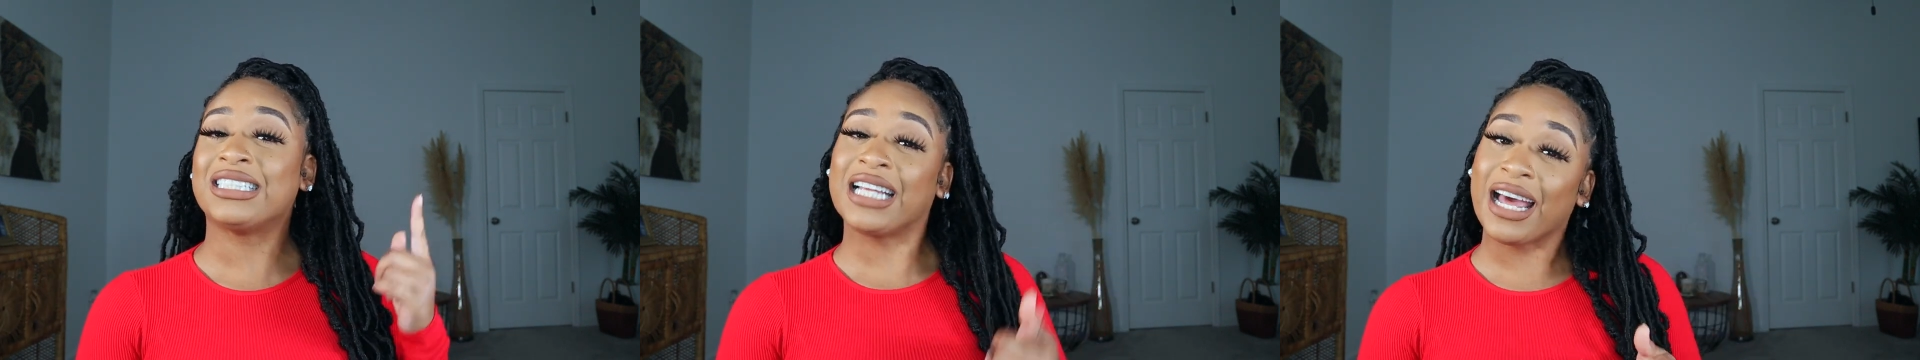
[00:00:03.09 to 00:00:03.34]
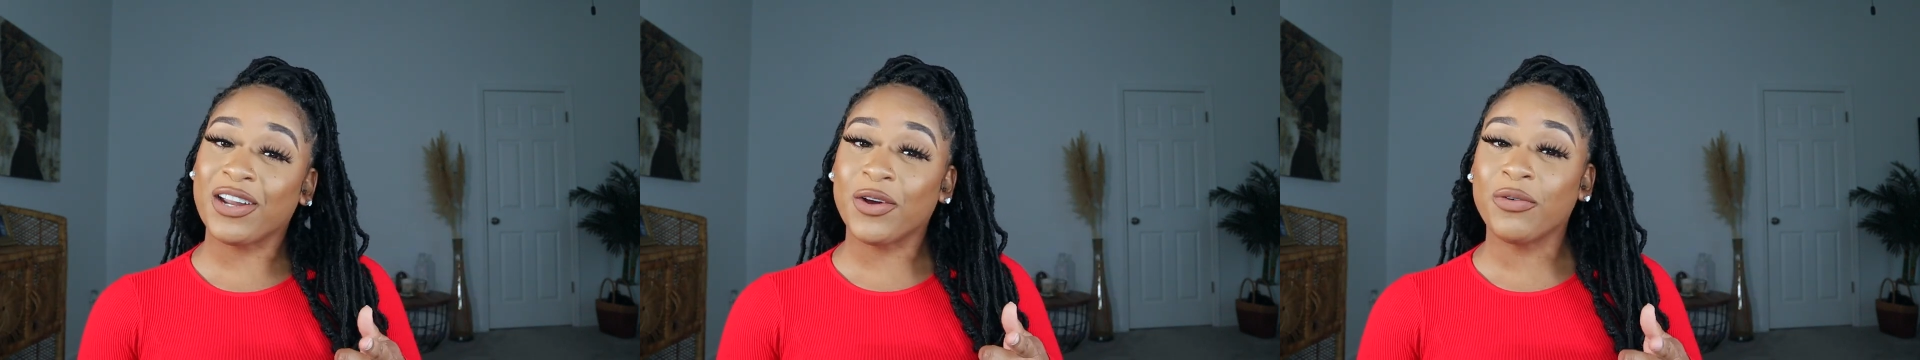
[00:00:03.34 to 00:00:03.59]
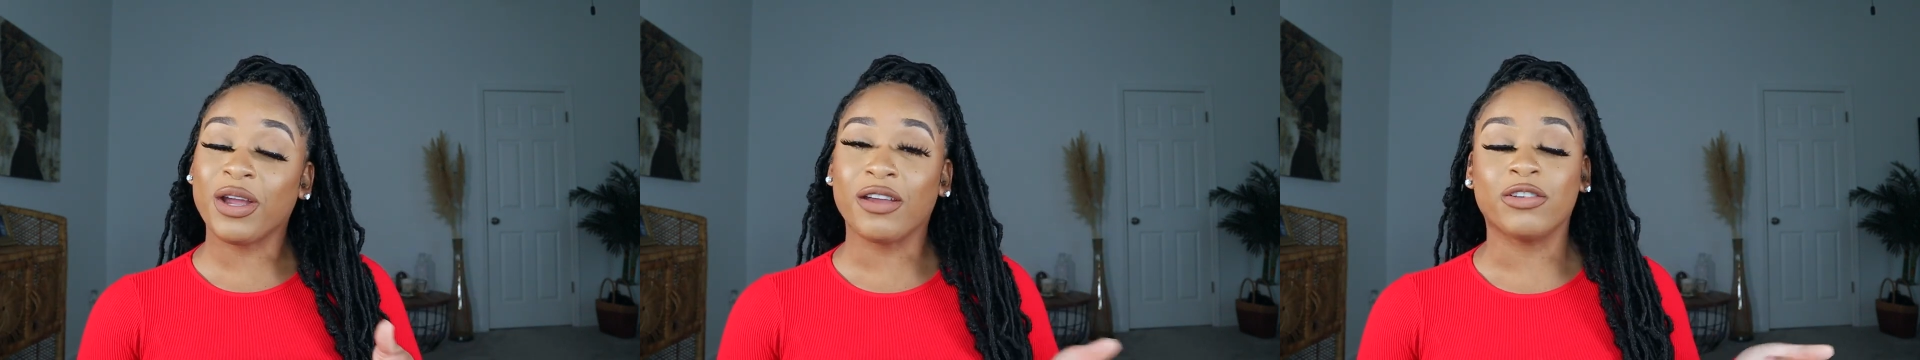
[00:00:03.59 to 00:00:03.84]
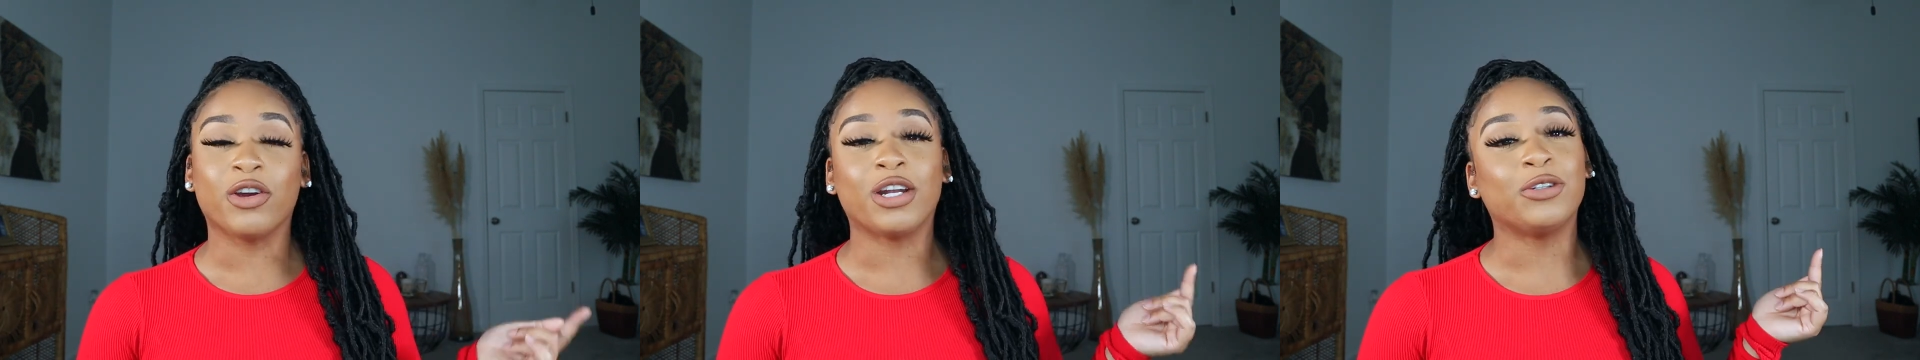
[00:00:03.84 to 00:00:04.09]
channel
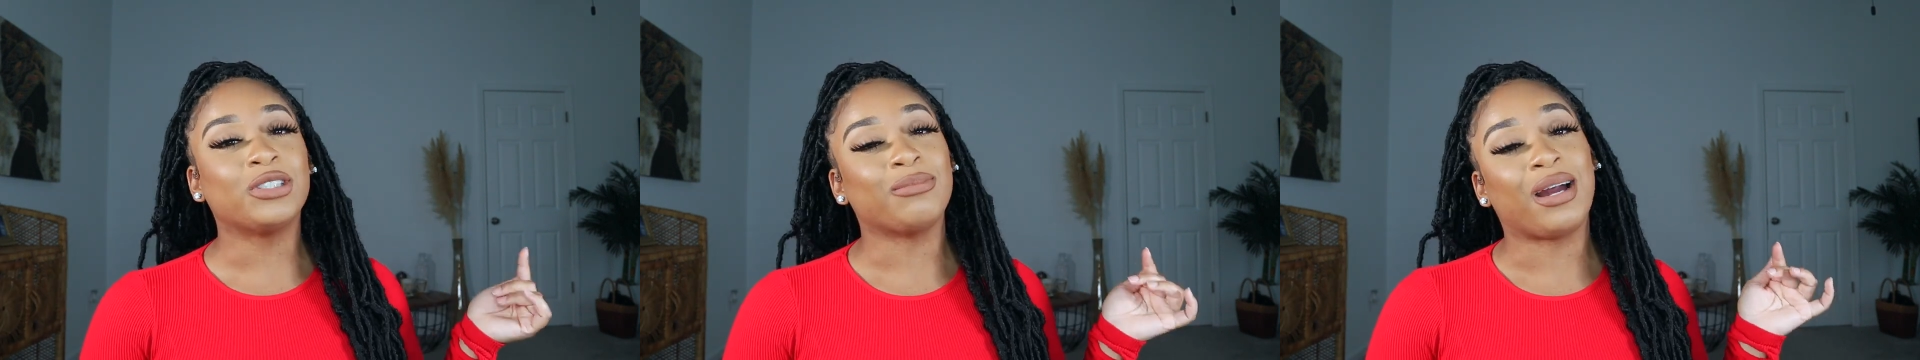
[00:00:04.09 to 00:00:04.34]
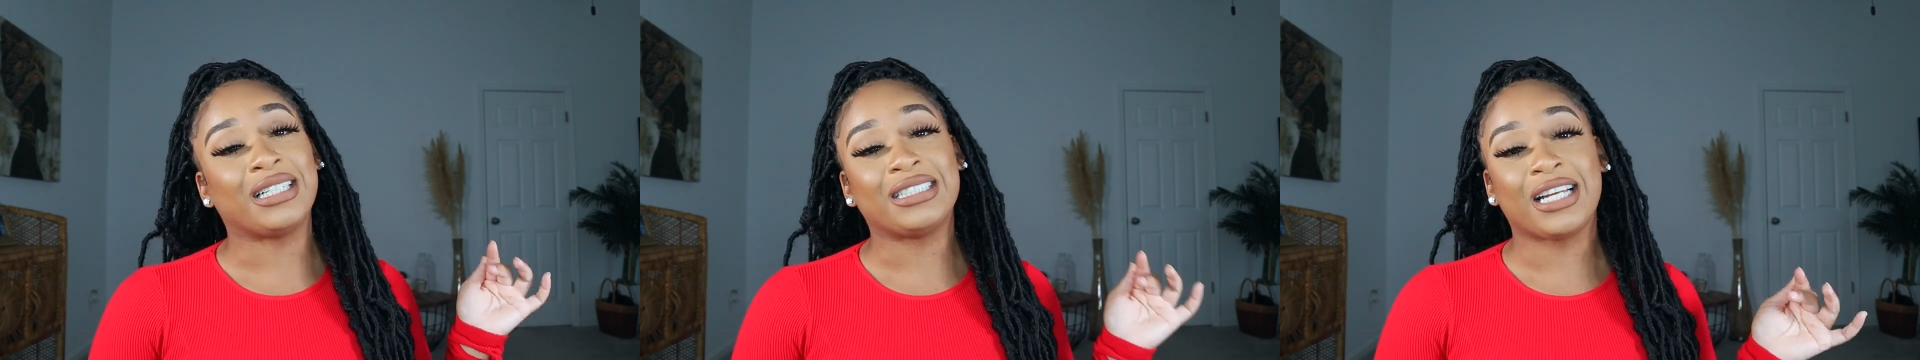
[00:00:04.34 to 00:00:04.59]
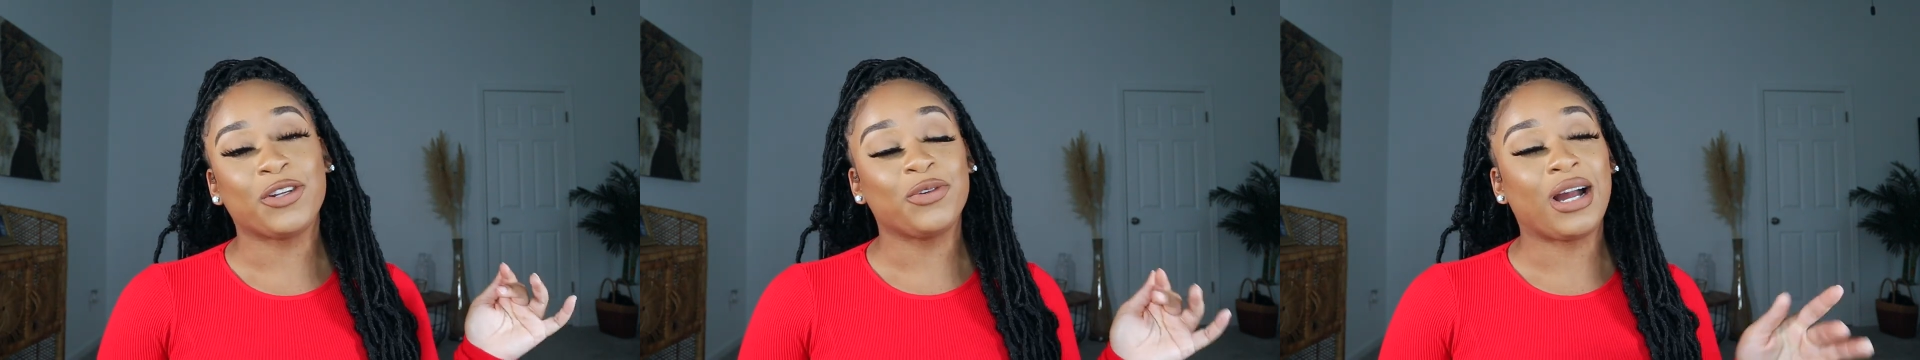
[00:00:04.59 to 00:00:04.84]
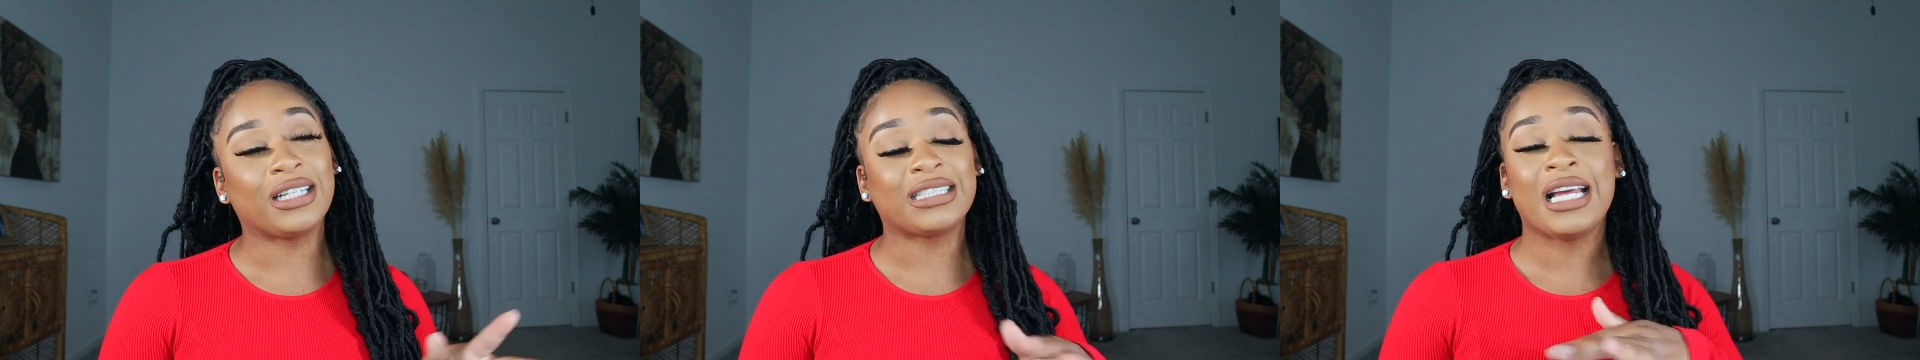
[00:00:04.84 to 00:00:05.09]
if you are new to my channel
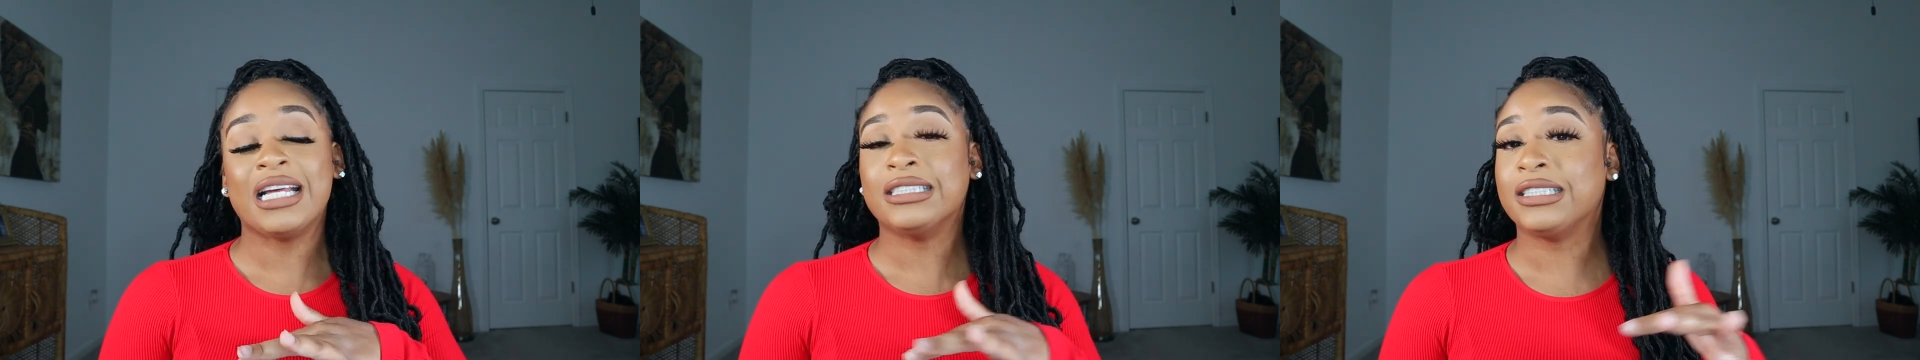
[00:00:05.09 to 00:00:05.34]
you guys